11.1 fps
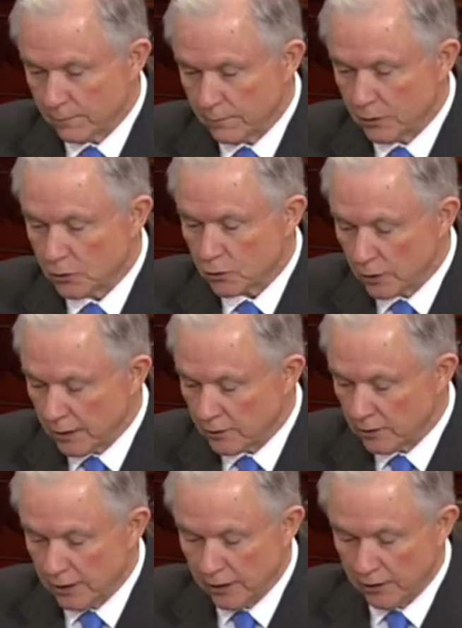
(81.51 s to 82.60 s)

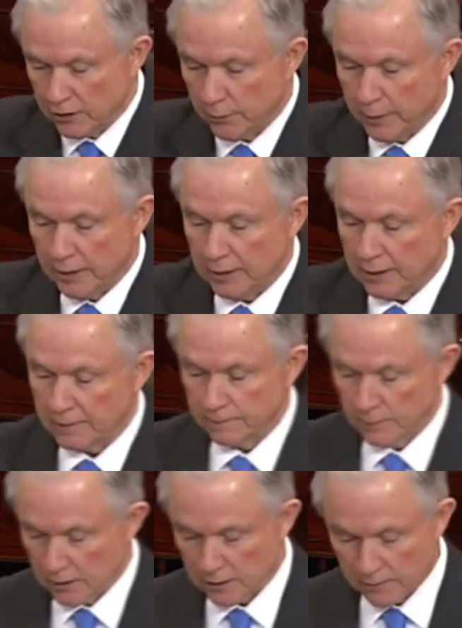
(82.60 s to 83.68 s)
discretionary spending,
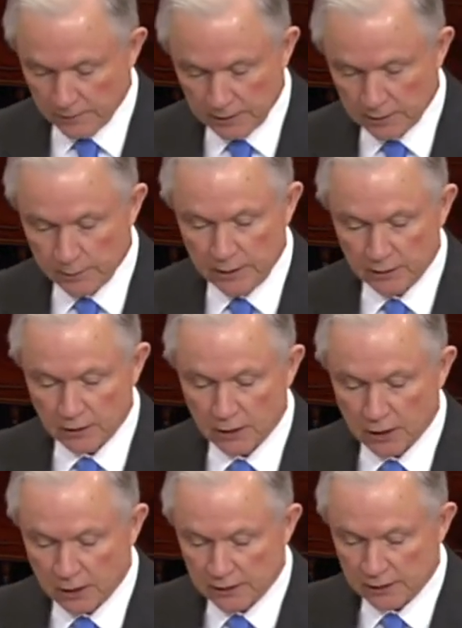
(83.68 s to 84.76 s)
defense being the
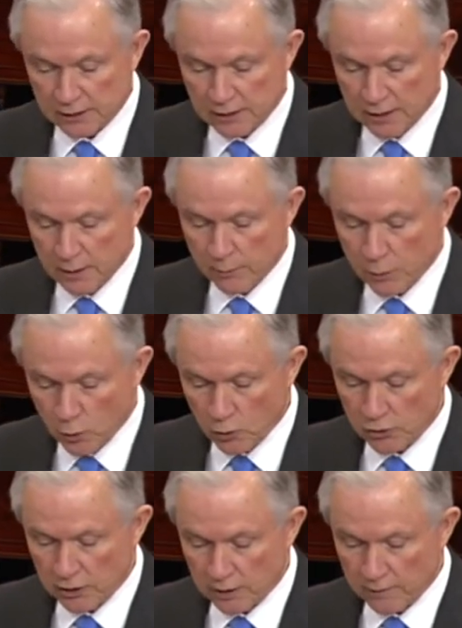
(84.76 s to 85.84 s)
largest
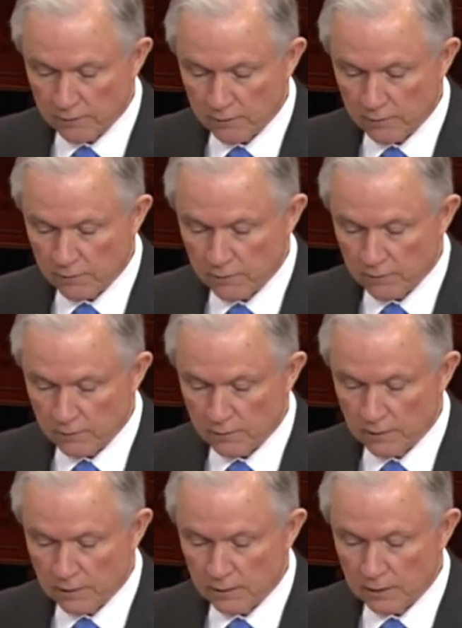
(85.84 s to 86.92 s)
portion of
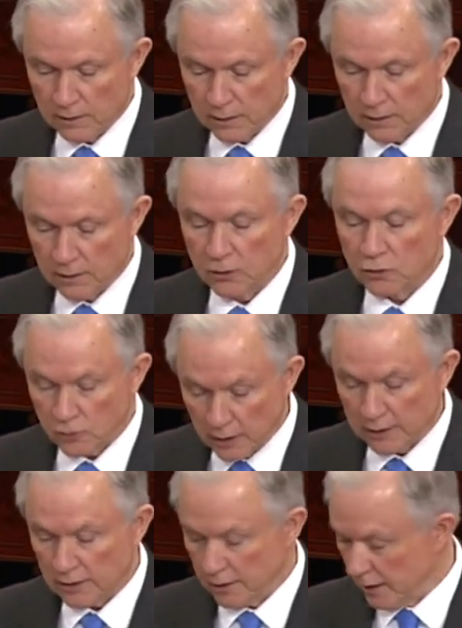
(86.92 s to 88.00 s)

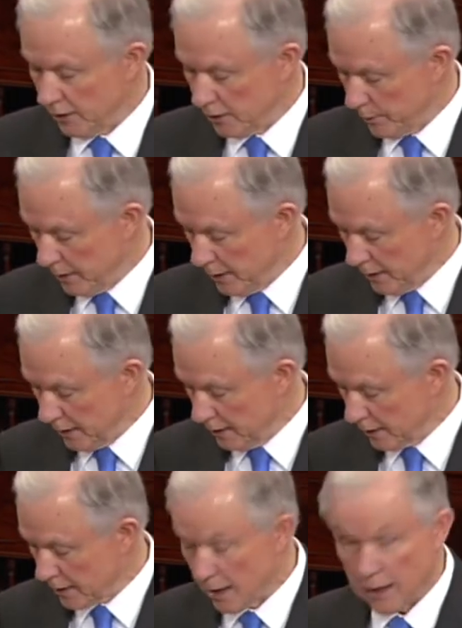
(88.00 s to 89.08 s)
discretionary spending in
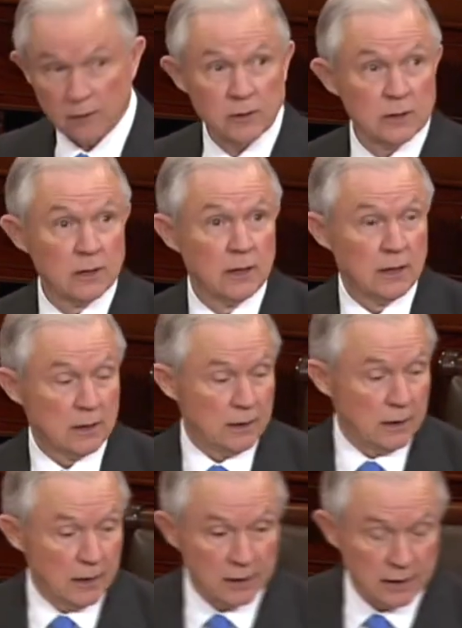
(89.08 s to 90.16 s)
the Congress.
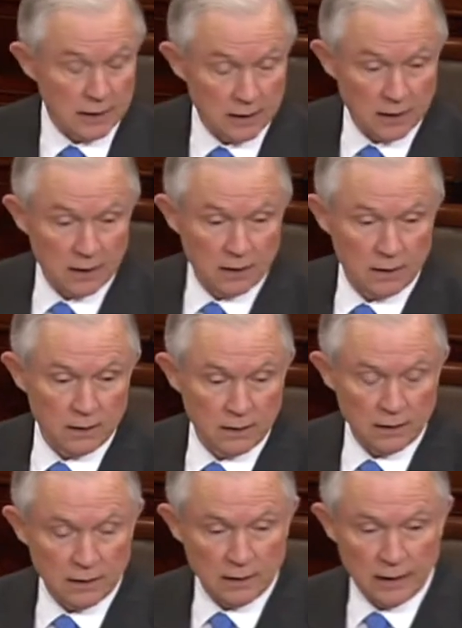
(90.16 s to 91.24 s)
The other
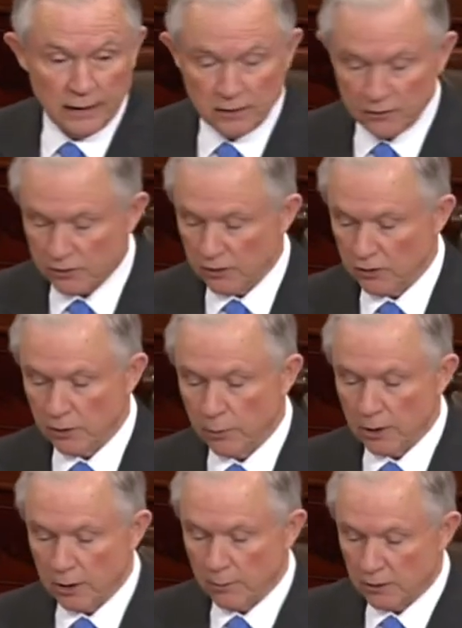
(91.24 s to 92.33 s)
agencies and
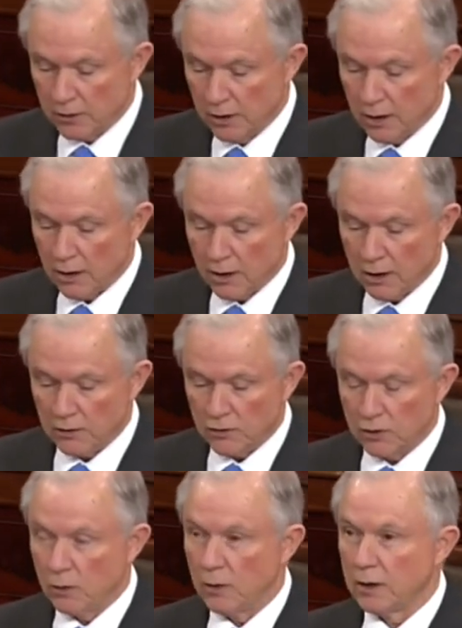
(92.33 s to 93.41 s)
departments aren't
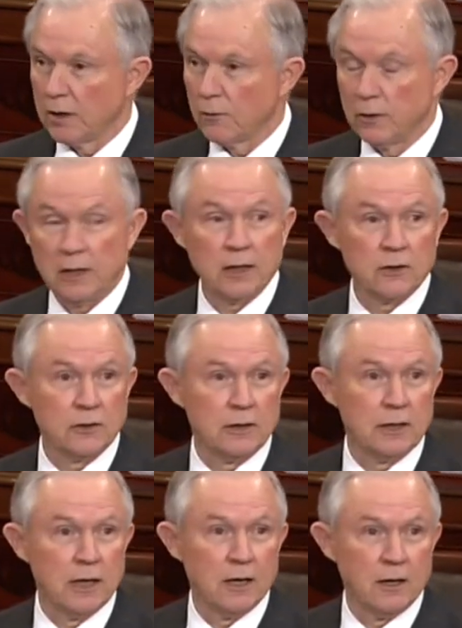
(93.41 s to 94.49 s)
showing a reduction
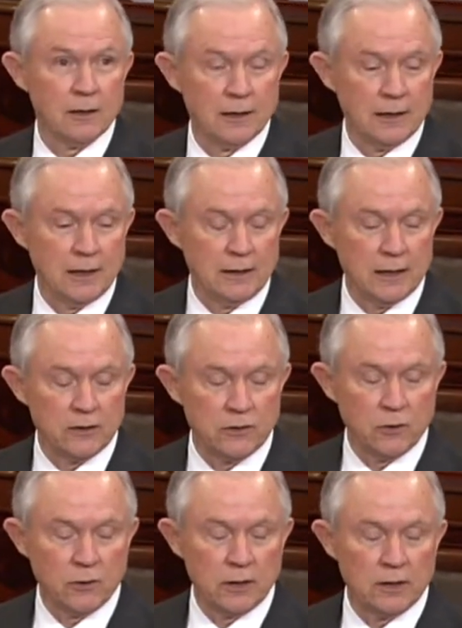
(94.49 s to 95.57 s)
at all. Indeed, they're
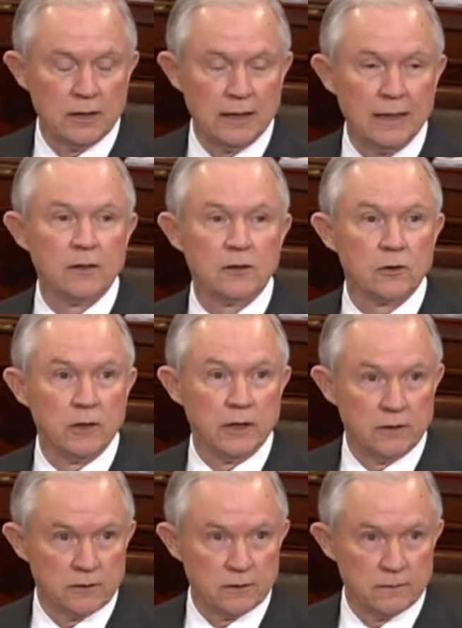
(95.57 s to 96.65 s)
showing an
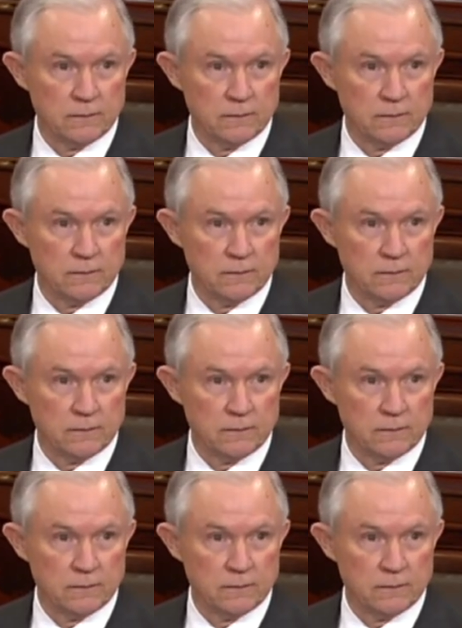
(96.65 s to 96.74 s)
increase.